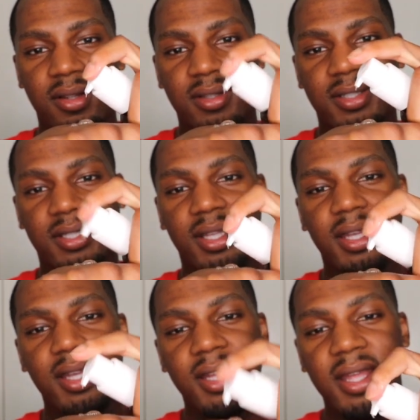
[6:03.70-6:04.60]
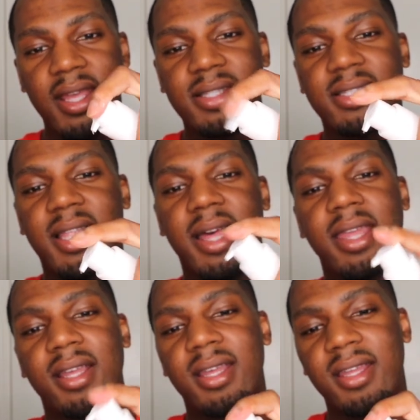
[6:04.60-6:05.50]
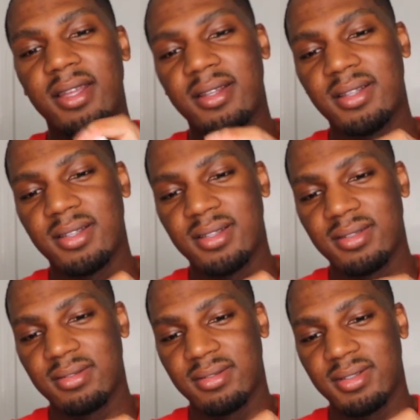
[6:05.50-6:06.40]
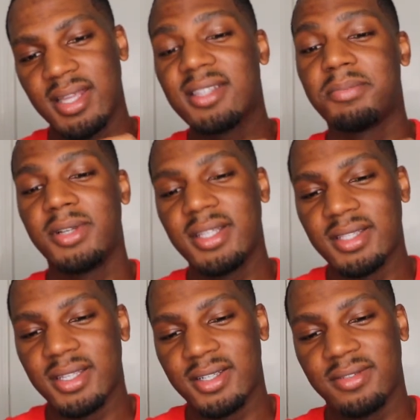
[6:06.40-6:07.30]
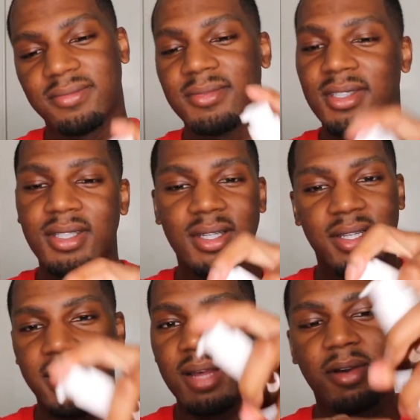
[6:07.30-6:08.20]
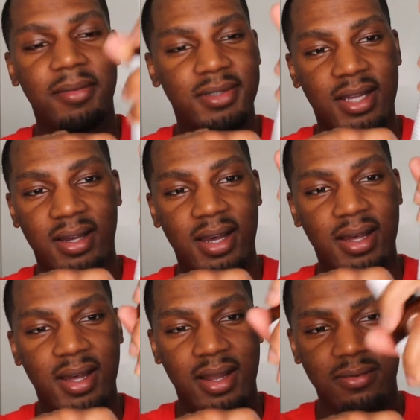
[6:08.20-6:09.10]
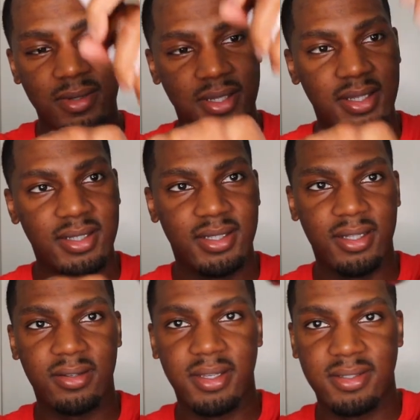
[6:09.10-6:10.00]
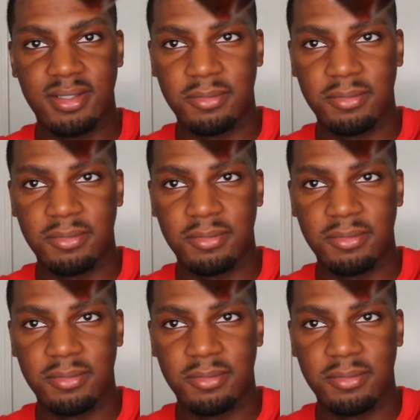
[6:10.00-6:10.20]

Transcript: skin, it's like, it's pretty tough. Like, I'm almost out. I really need to go and get some